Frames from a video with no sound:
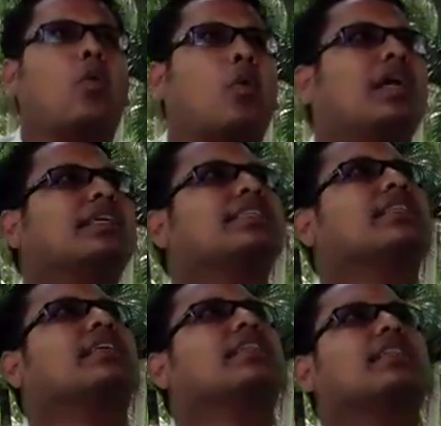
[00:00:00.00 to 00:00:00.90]
What is
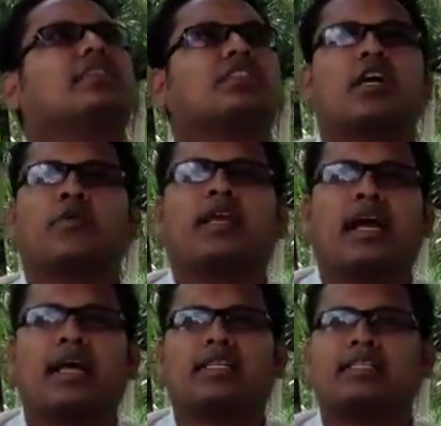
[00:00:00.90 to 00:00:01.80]
it that Chaa
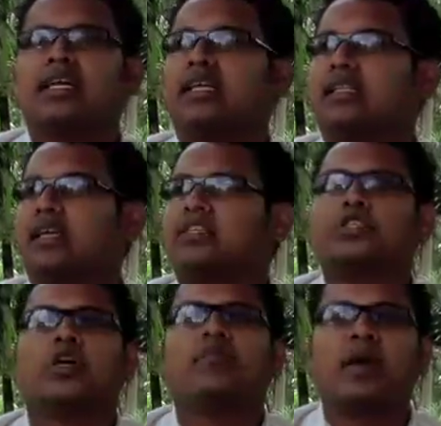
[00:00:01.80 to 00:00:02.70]
Creek has that
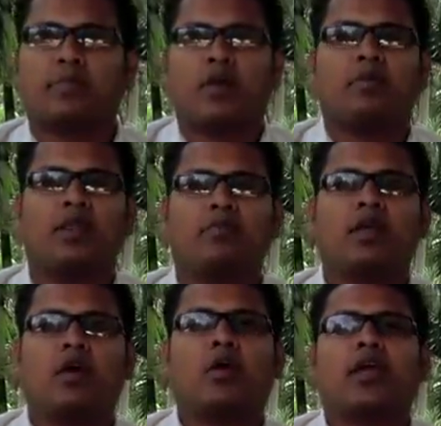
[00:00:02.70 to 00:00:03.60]
can solve my problem?
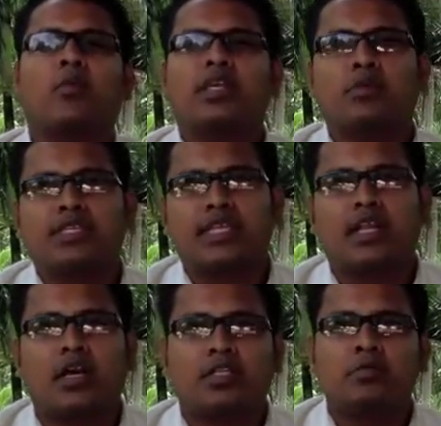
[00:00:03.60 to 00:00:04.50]
Okay, we
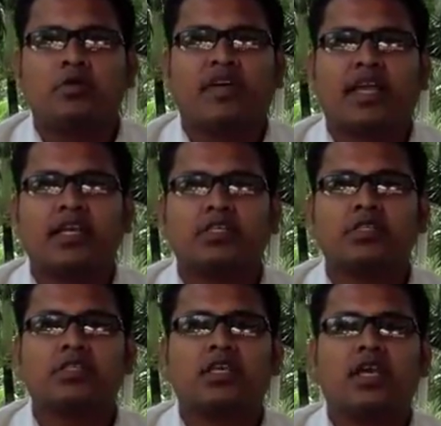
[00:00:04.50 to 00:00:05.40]
sell honeymoon
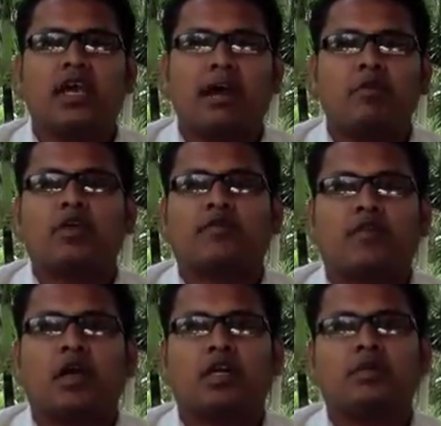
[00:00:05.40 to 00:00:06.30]
vacations. I'm looking
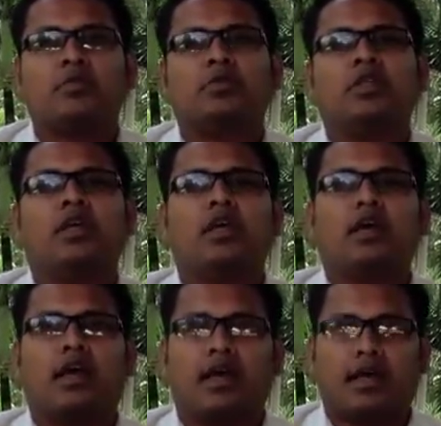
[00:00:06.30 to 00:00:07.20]
for a honeymoon
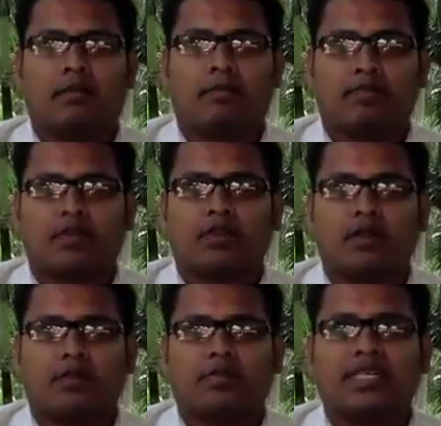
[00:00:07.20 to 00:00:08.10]

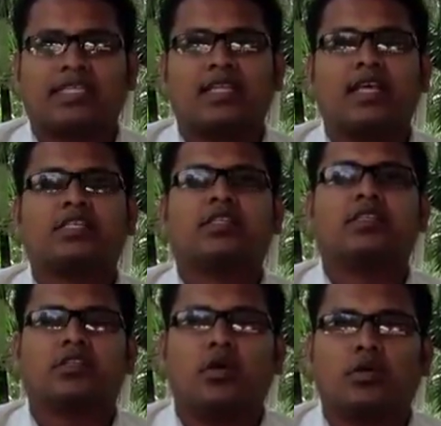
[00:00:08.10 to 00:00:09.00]

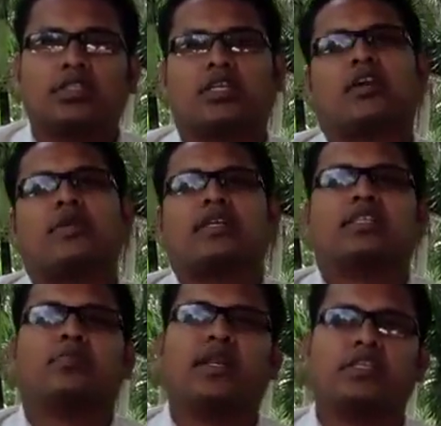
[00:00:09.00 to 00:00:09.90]
destination, so Chaa Creek
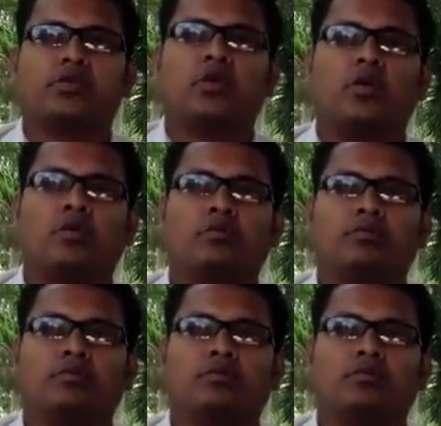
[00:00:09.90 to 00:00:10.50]
is the place to go.